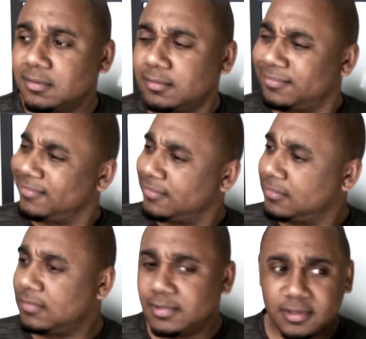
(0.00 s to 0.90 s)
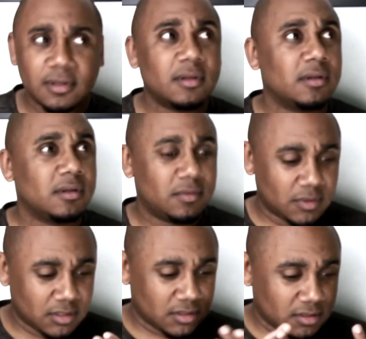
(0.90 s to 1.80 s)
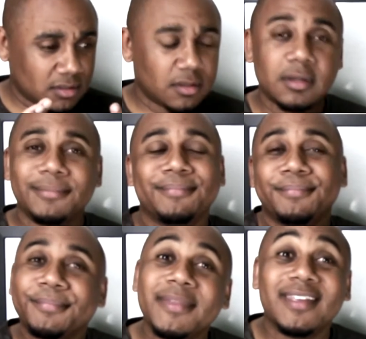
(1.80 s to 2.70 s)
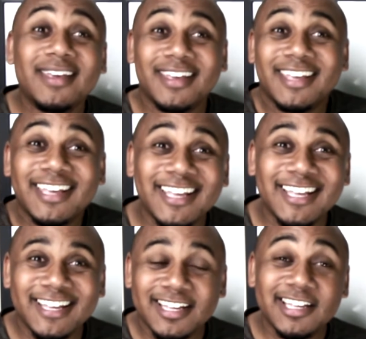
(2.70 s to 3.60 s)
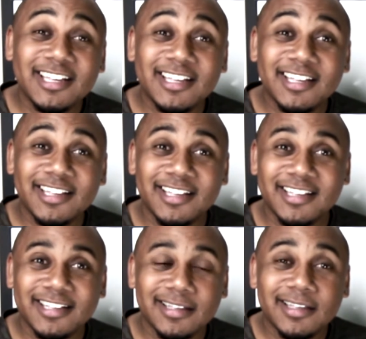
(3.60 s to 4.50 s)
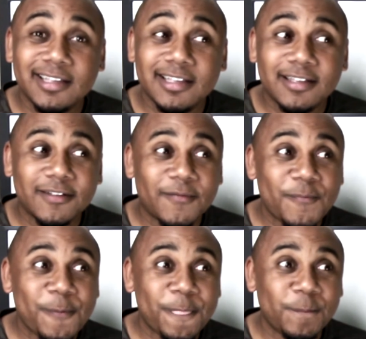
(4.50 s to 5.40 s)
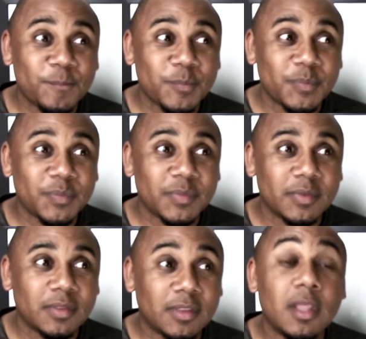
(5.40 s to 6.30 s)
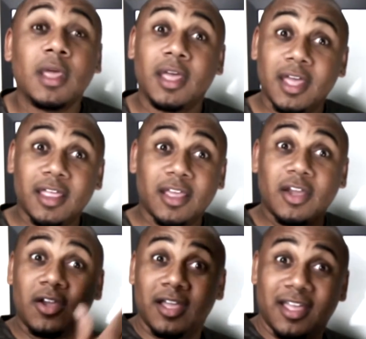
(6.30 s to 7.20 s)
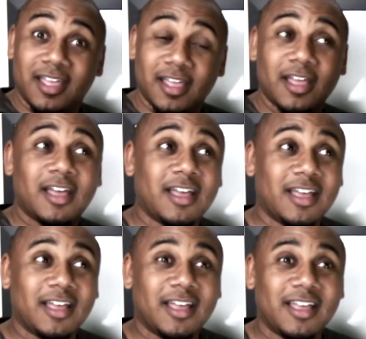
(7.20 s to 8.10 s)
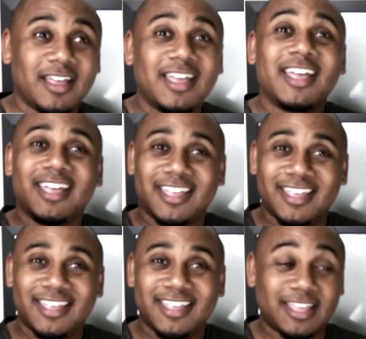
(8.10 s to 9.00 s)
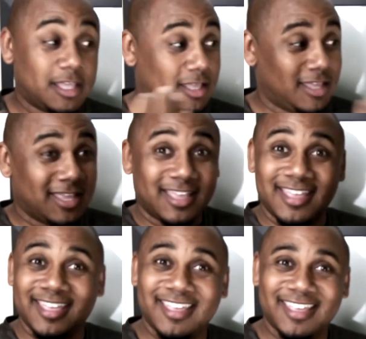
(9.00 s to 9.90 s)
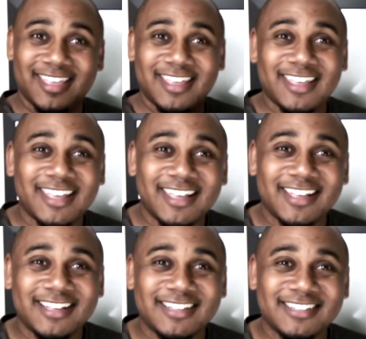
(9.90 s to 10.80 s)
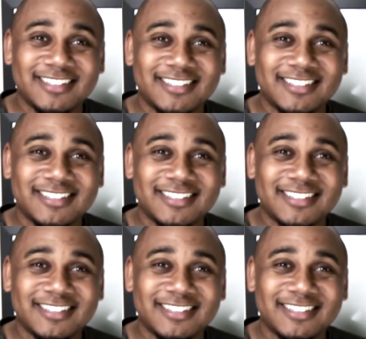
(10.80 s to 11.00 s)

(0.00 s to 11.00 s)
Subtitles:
asterisks, and dashes always go outside of the quotation marks. You got that, Timmy? Sure, I bet you do.